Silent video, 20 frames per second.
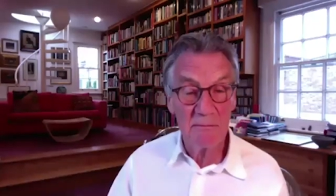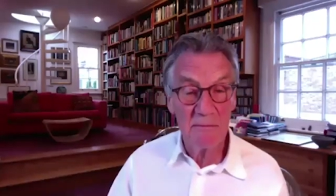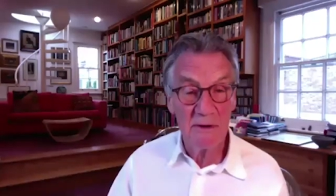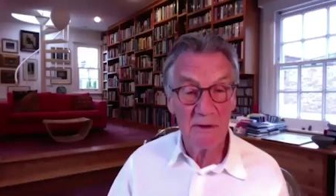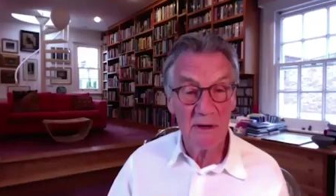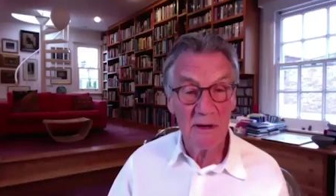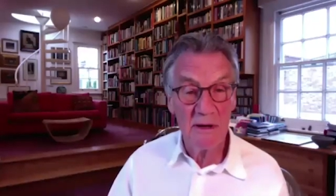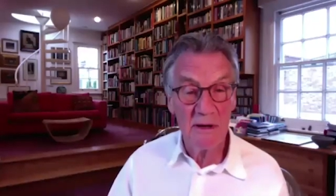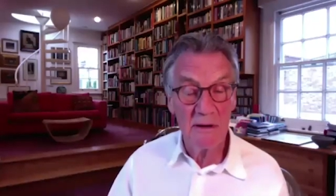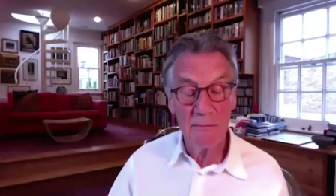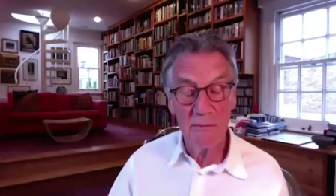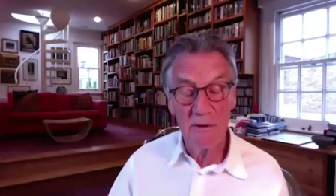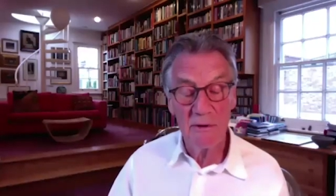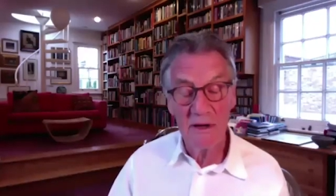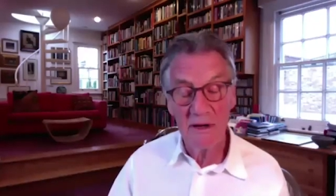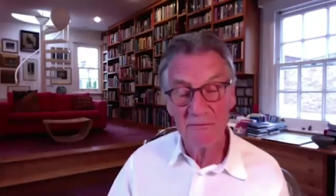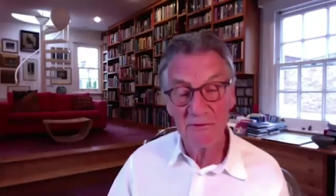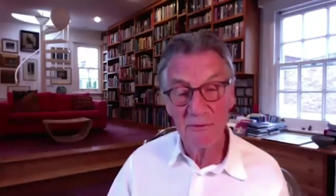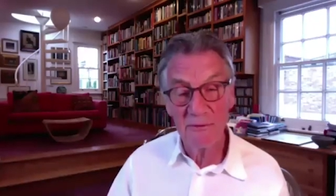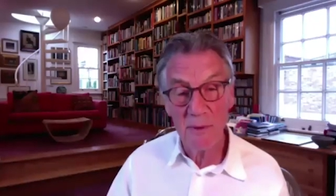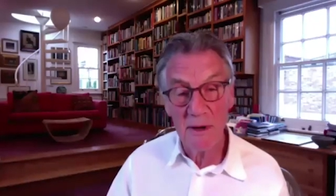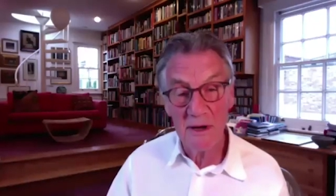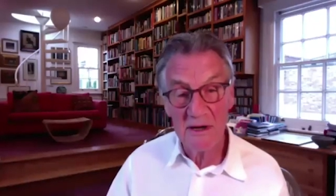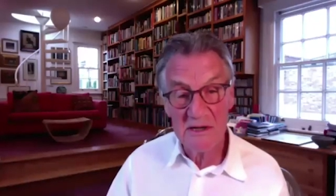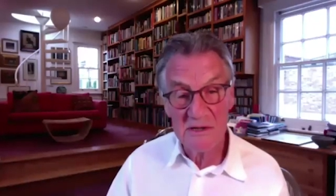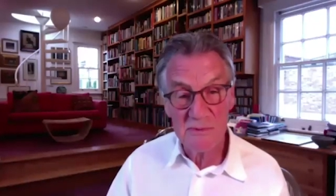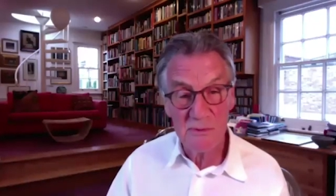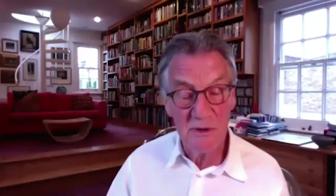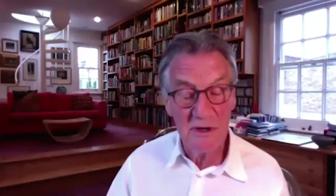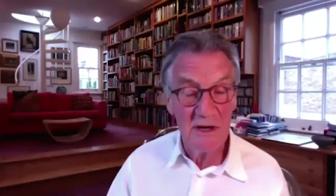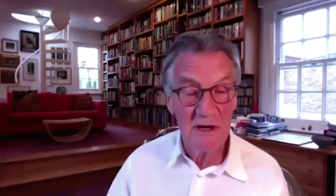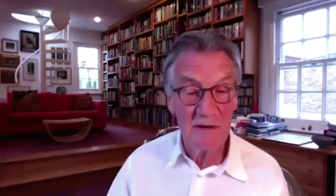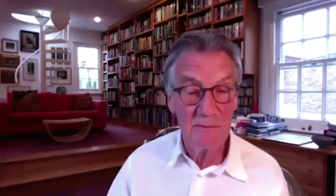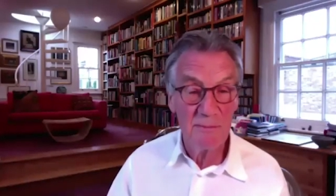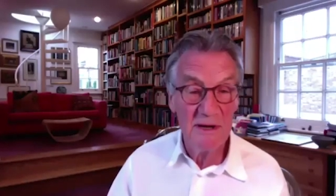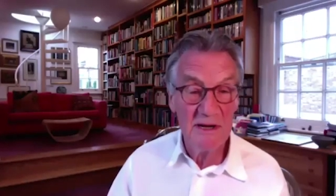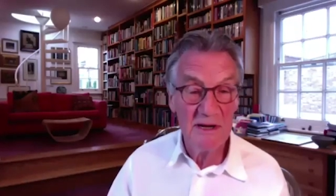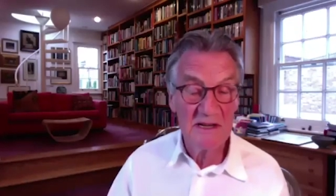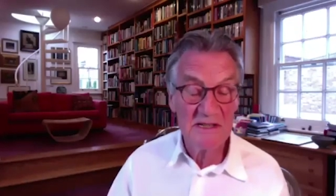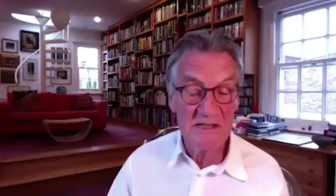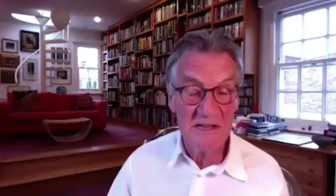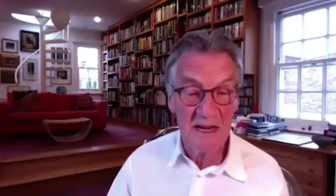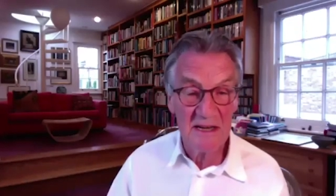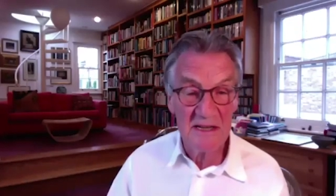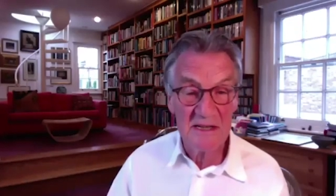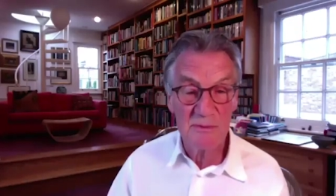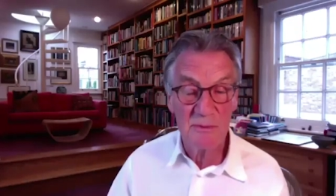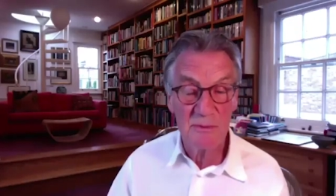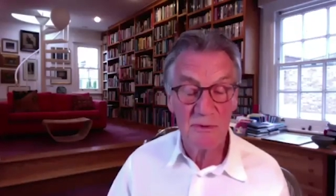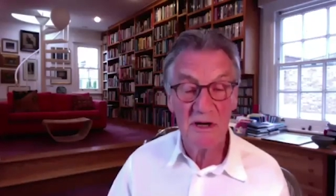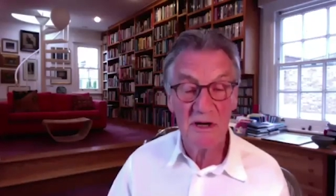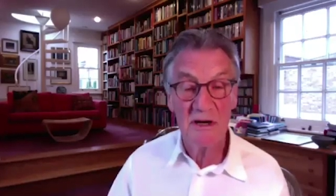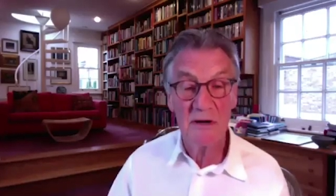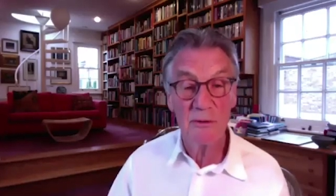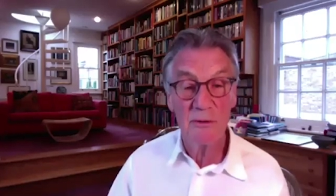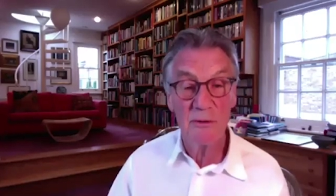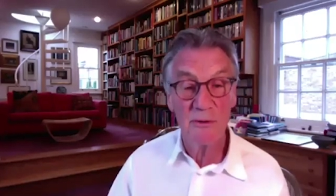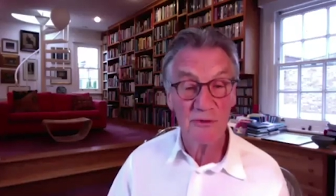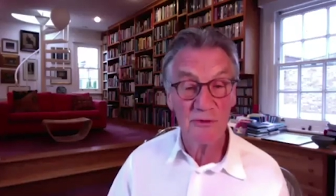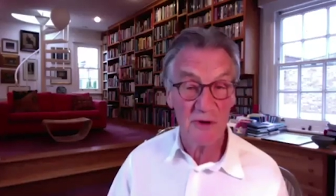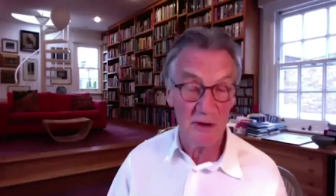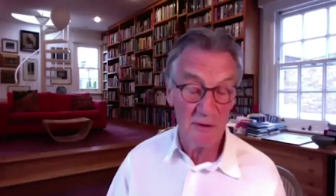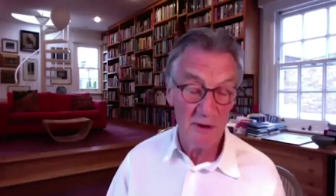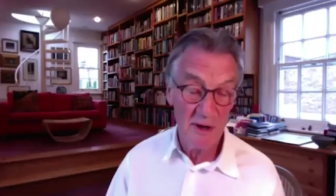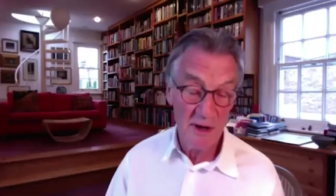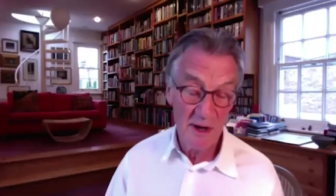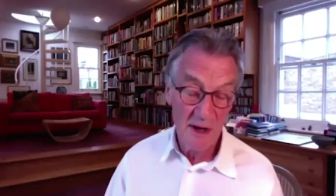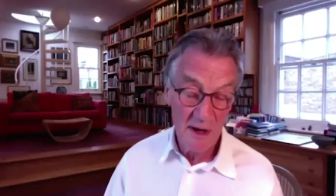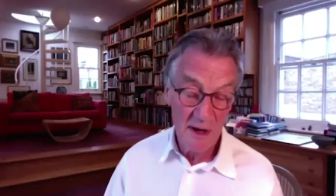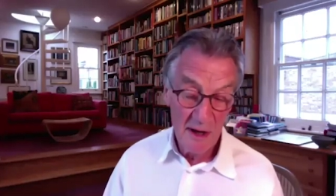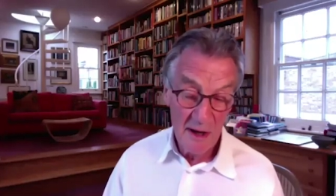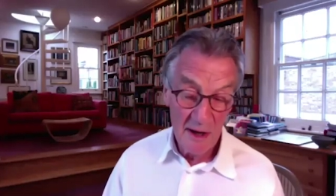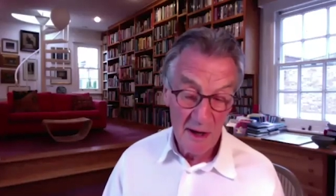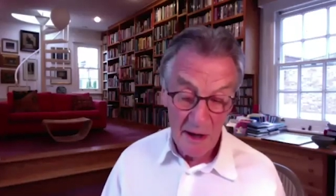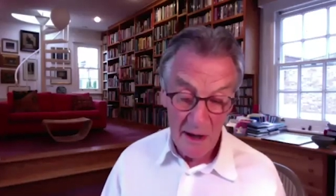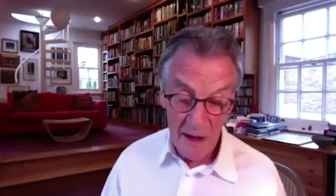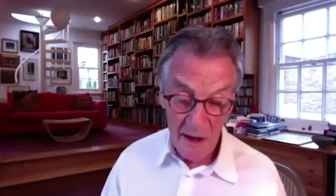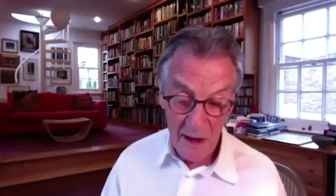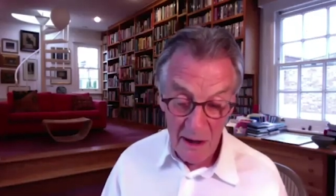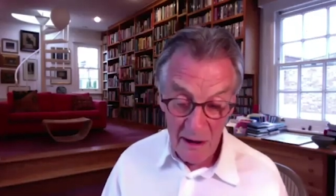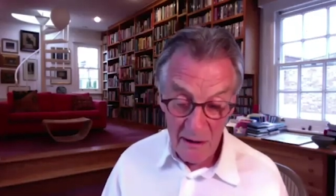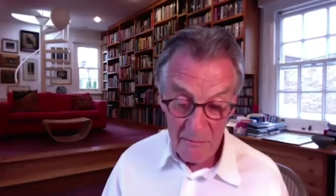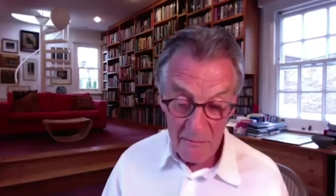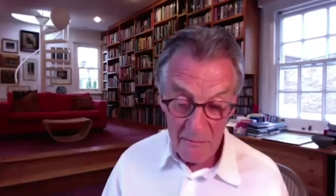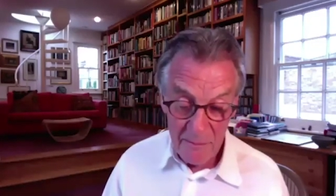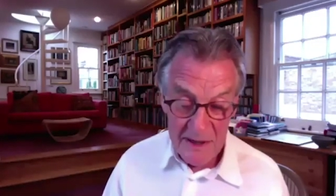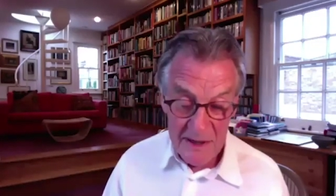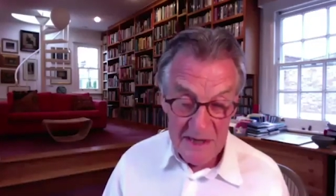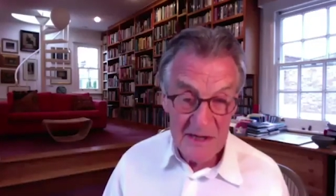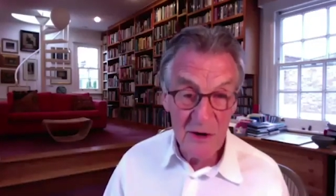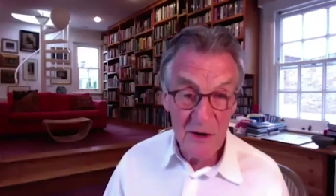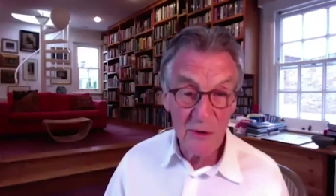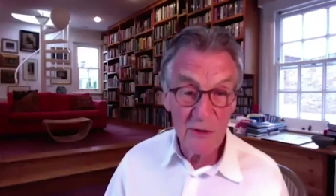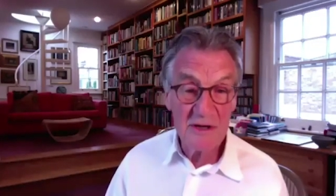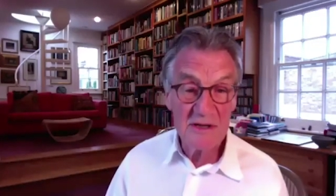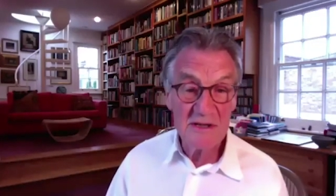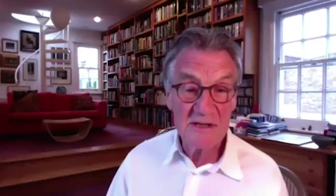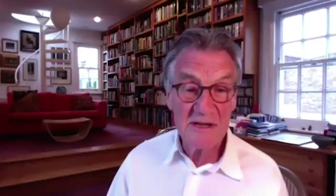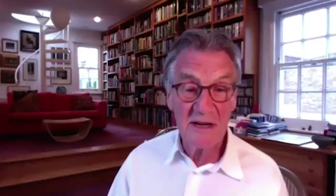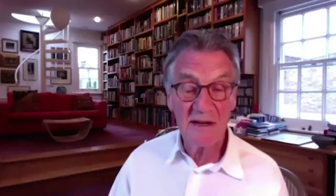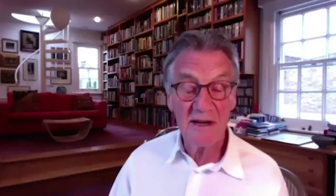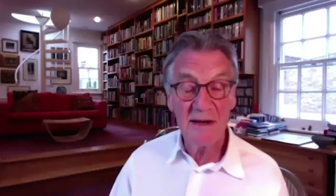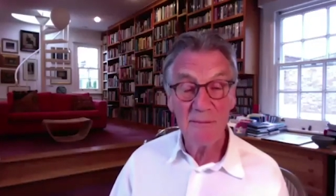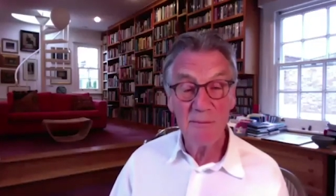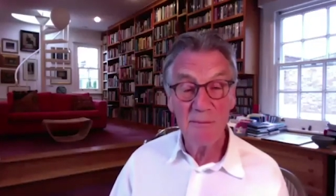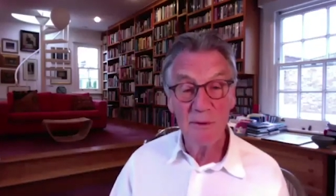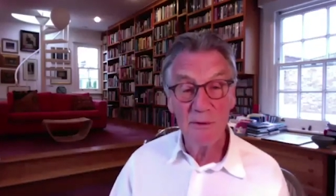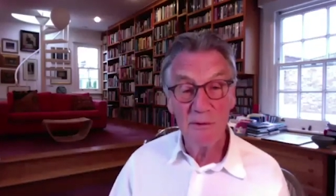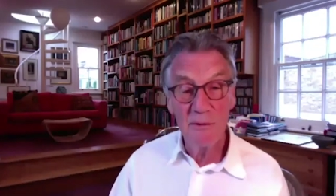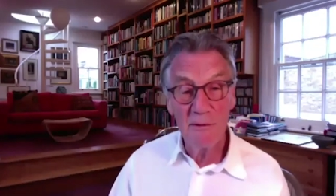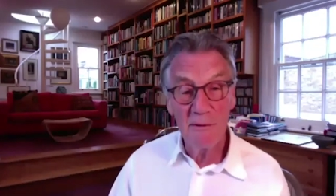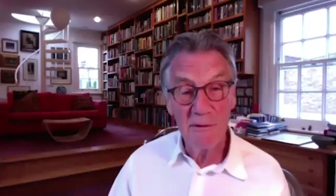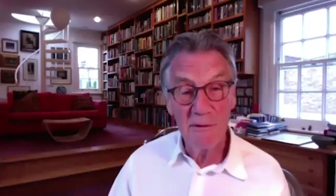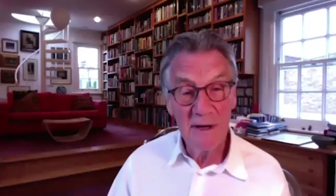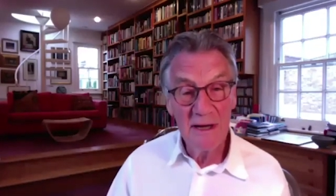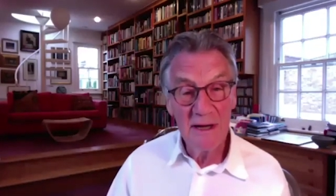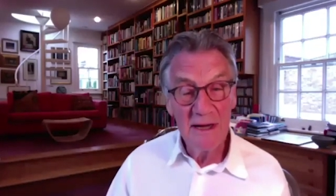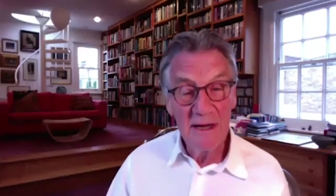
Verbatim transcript: Uh, we loved Spike's work, Peter Sellers' work, also um, Peter Cook and Dudley Moore.